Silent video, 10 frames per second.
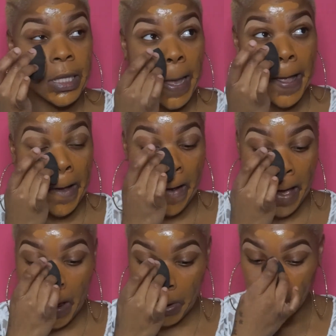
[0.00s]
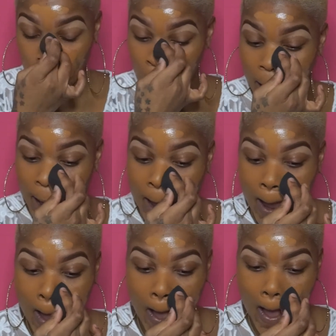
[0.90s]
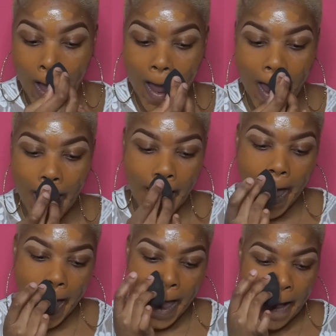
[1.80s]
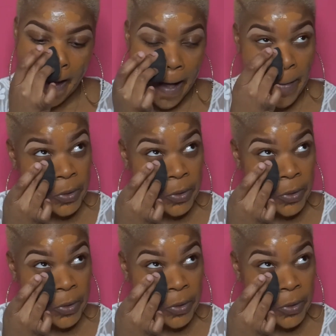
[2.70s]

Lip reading: Like, I don't know why. I'm